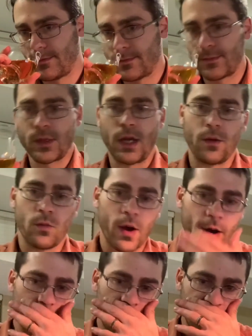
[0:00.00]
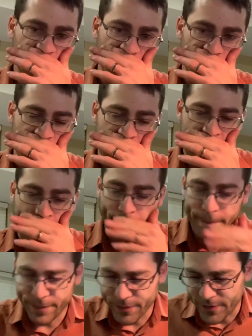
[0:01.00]
Okay, right off the bat.
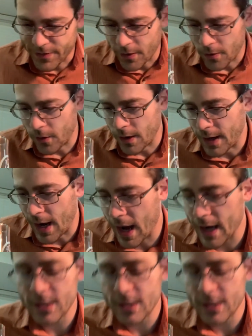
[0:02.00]
So anCnoc